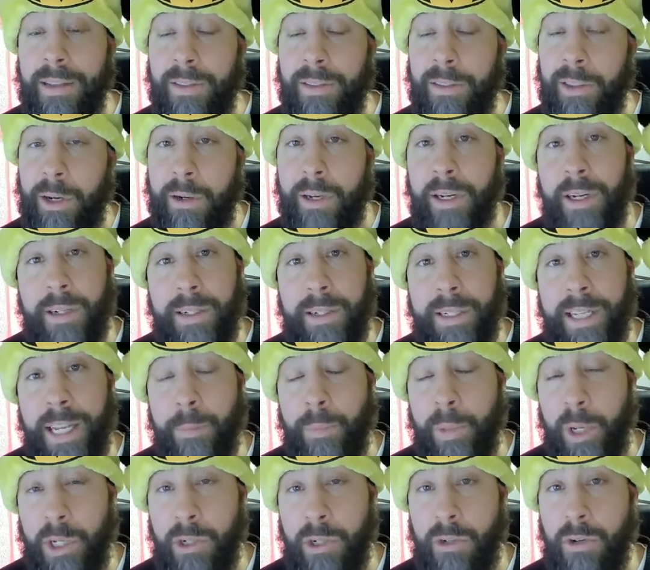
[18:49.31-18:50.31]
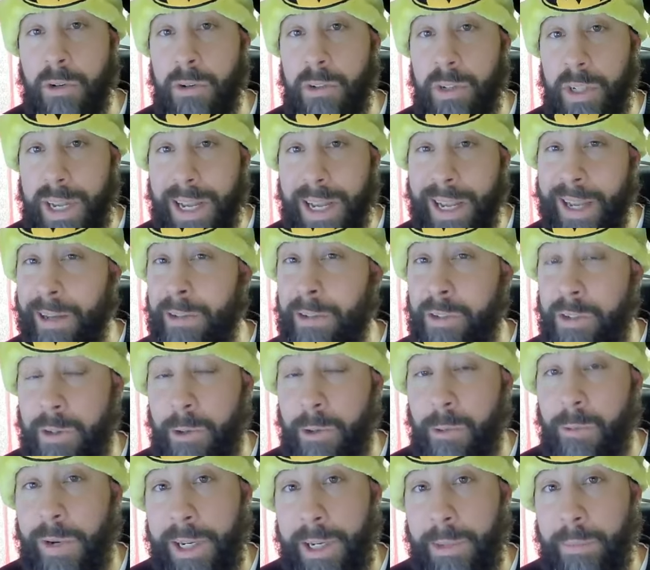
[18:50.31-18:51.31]
They're going to take pictures. I
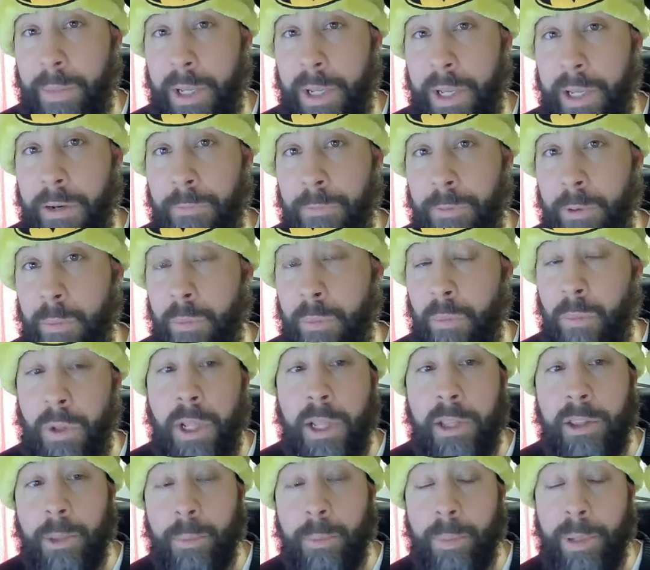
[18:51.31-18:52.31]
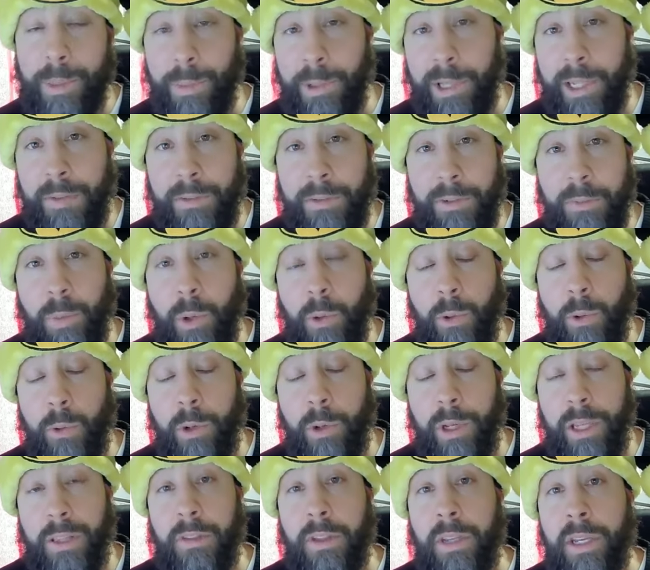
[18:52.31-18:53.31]
still recommend from the people I've spoke
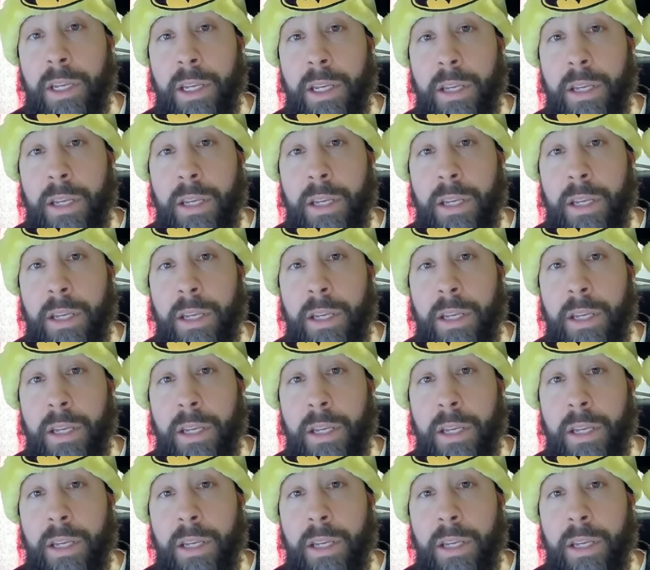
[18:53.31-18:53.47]
with,